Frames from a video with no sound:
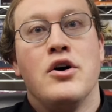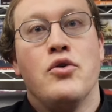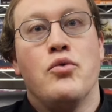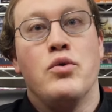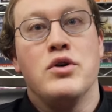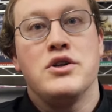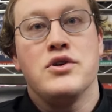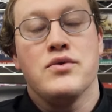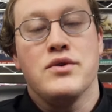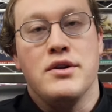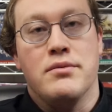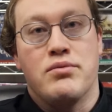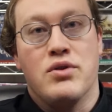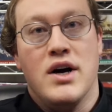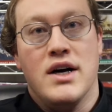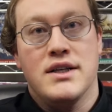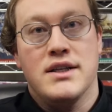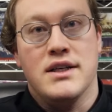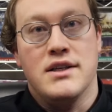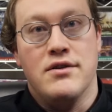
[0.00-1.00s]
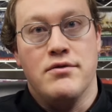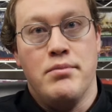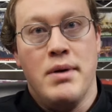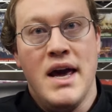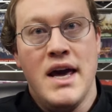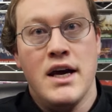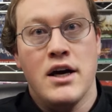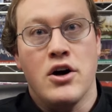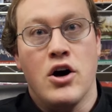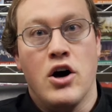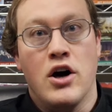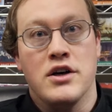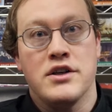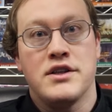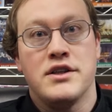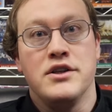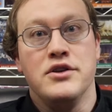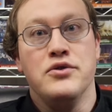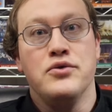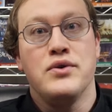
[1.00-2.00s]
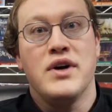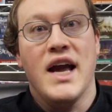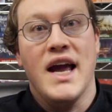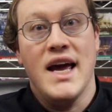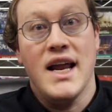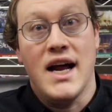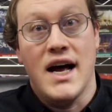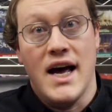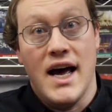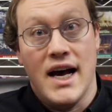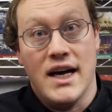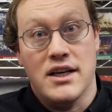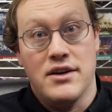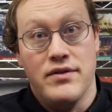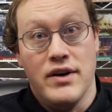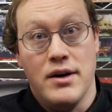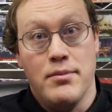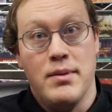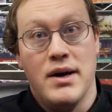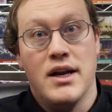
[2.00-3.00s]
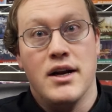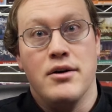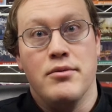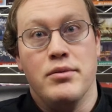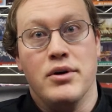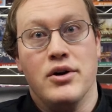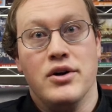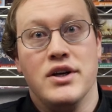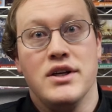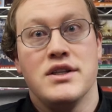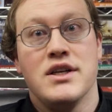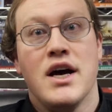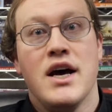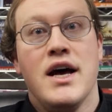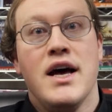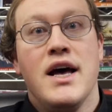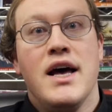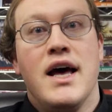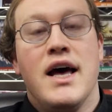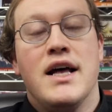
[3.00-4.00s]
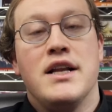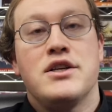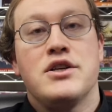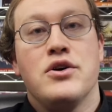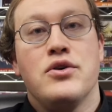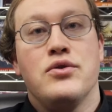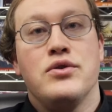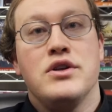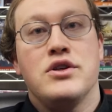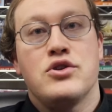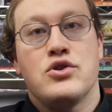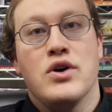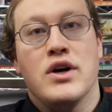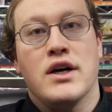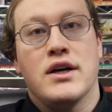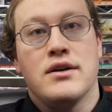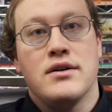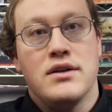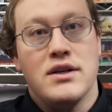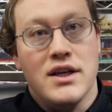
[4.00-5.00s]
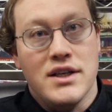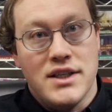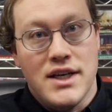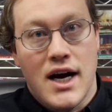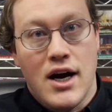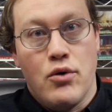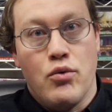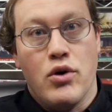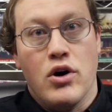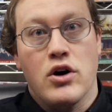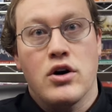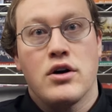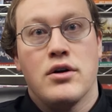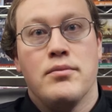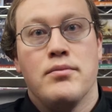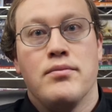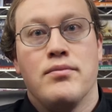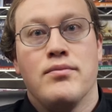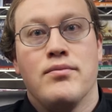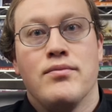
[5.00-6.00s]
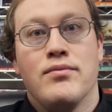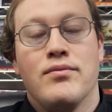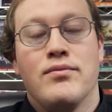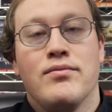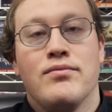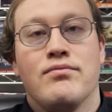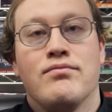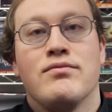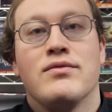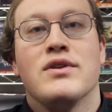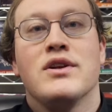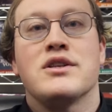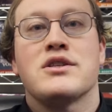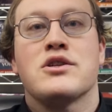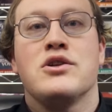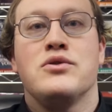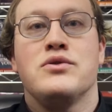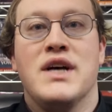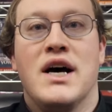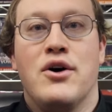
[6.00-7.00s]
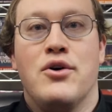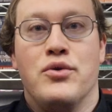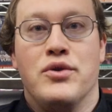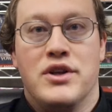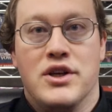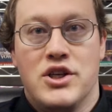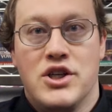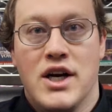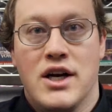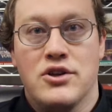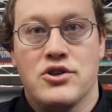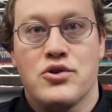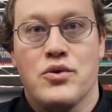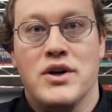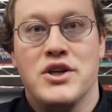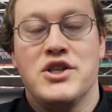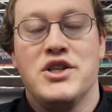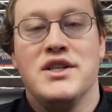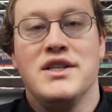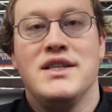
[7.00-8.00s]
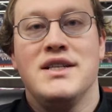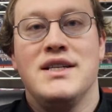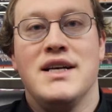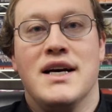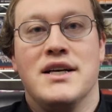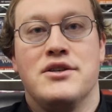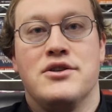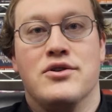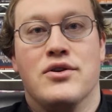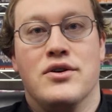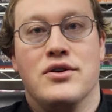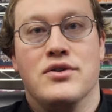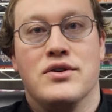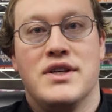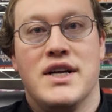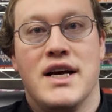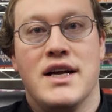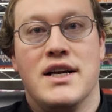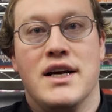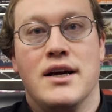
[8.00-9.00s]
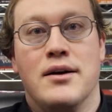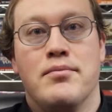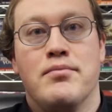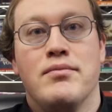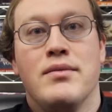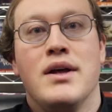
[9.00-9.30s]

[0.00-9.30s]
Once you're in the process of paying costs, you cannot activate mana abilities, and so this trick does not work. Let's close out with a challenge question to test your understanding.